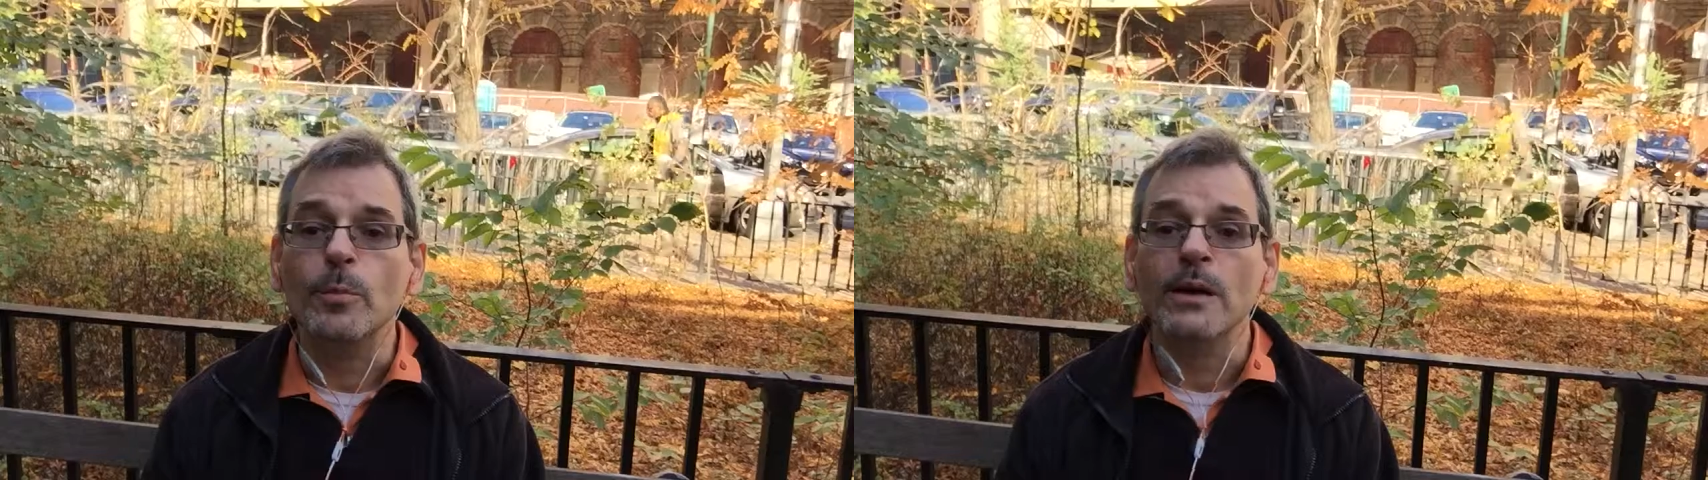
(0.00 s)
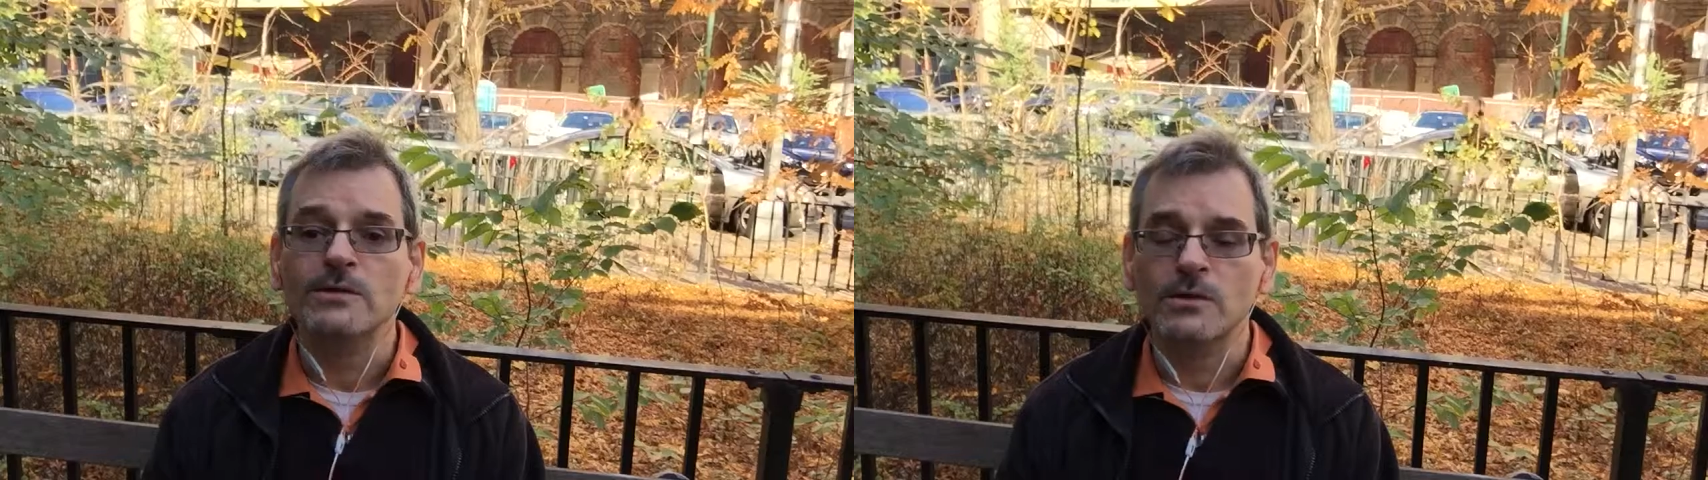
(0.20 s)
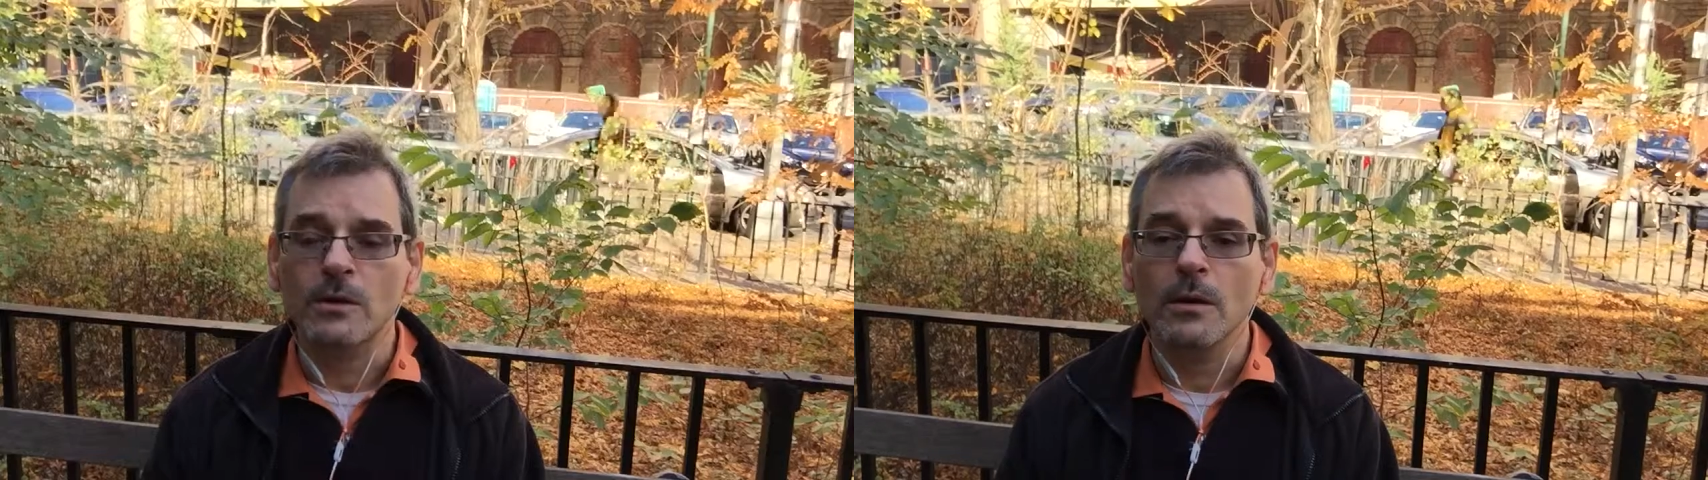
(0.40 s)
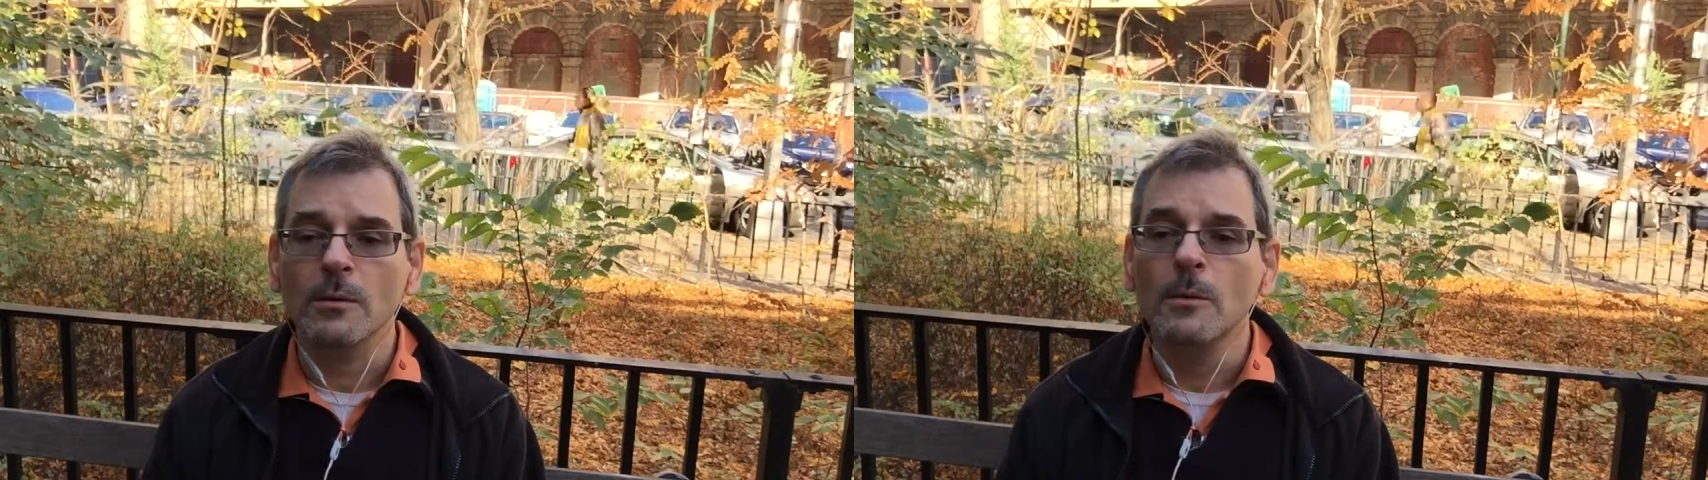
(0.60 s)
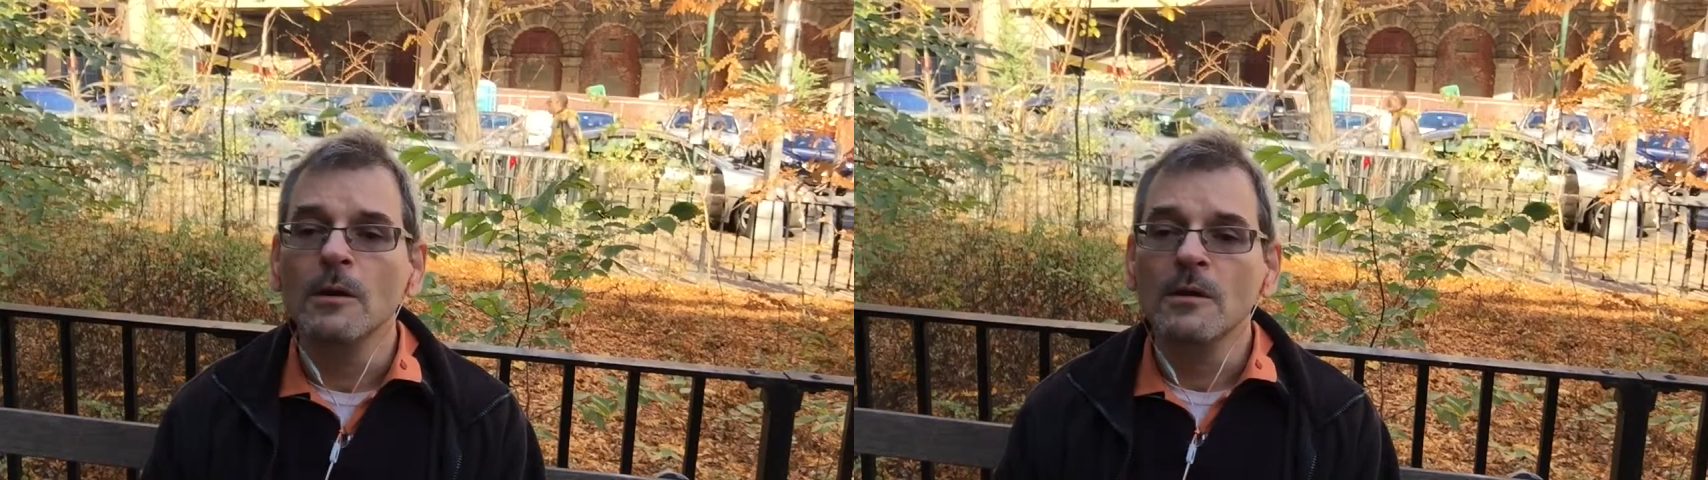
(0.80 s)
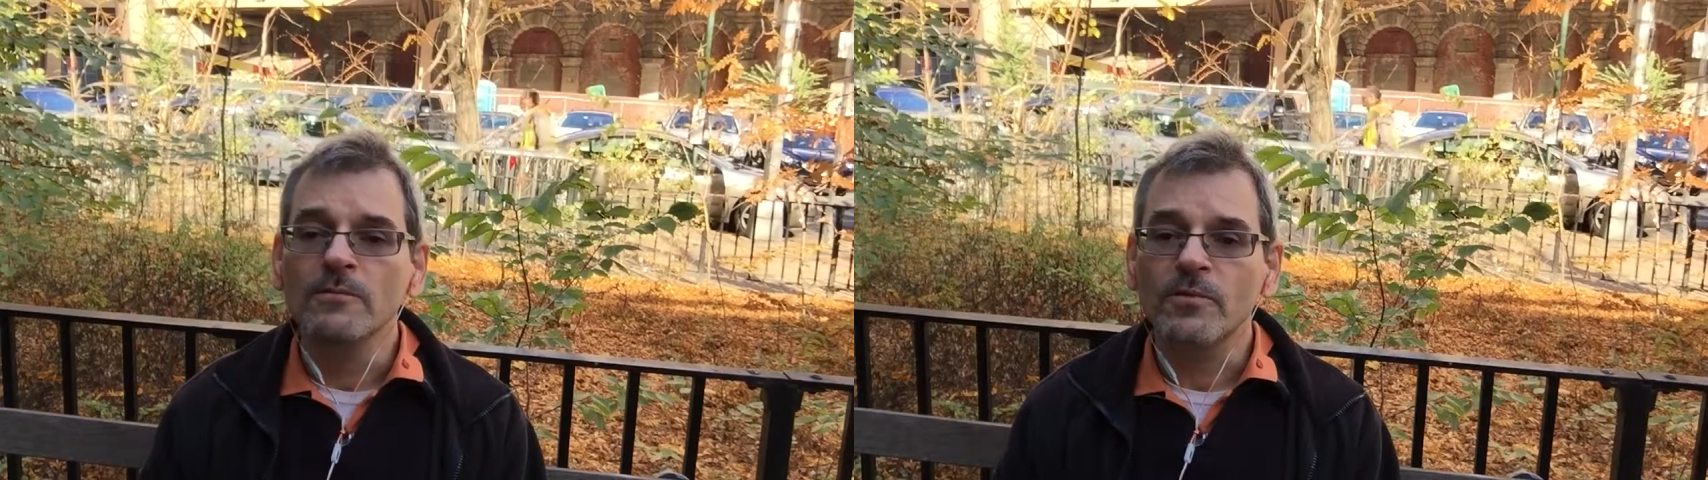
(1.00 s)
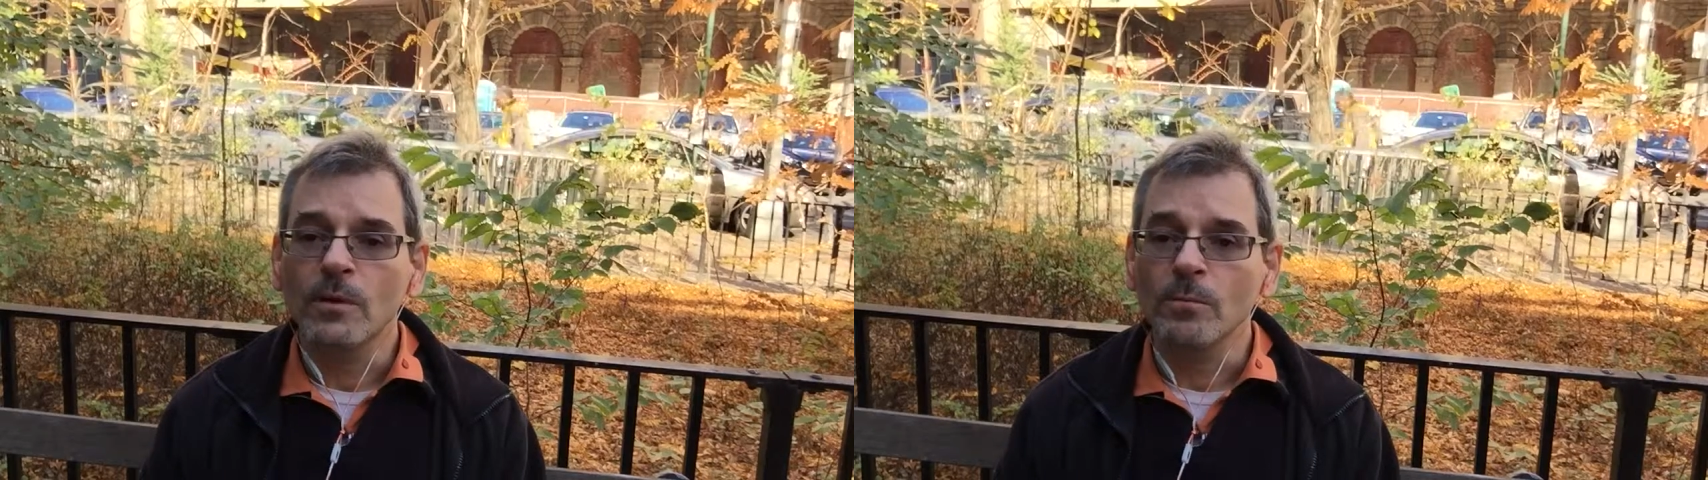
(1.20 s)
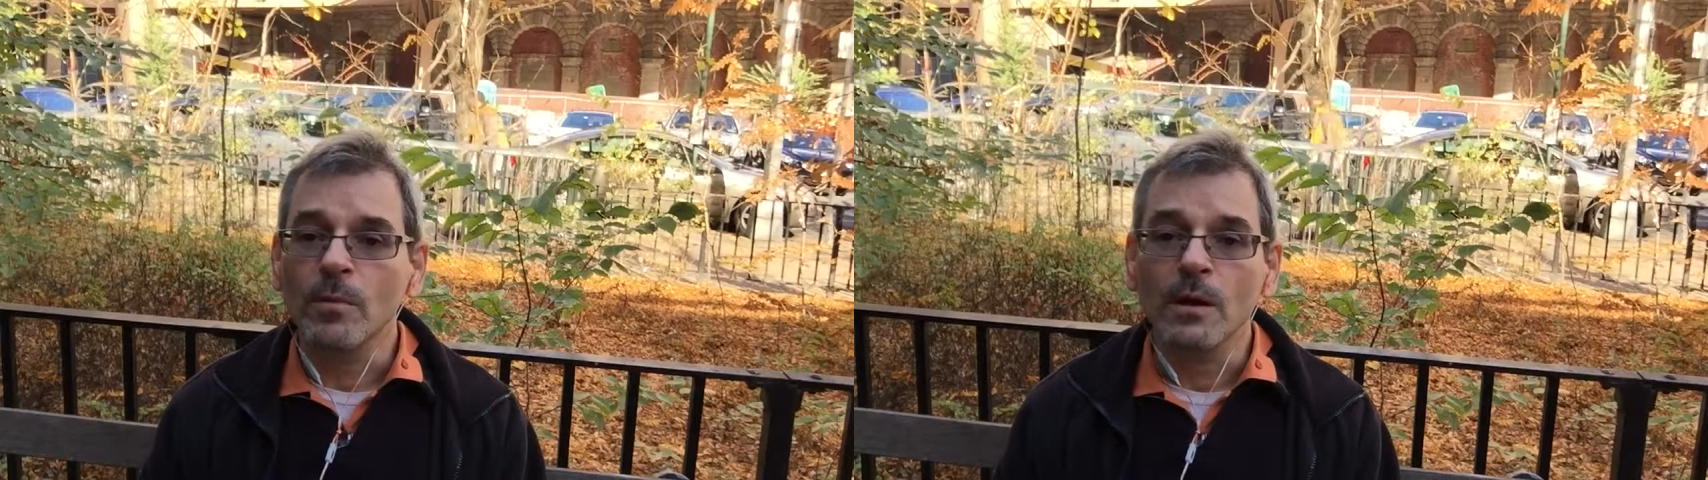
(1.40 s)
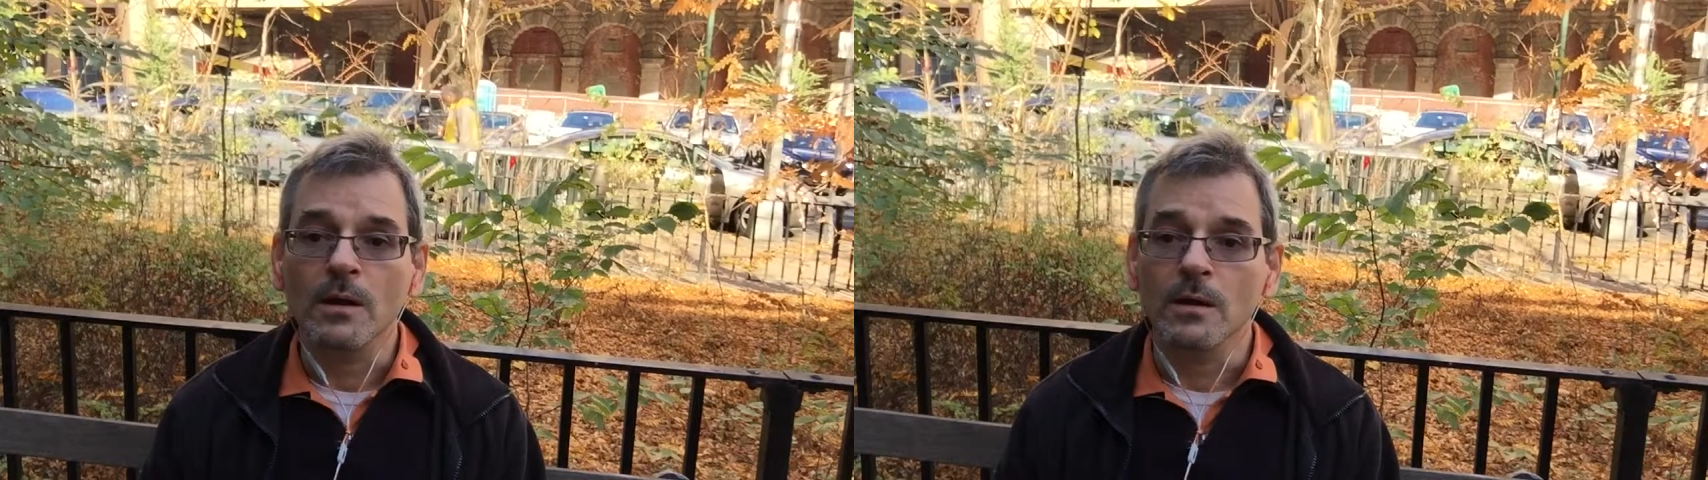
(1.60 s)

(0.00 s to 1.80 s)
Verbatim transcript: Mexico from uh,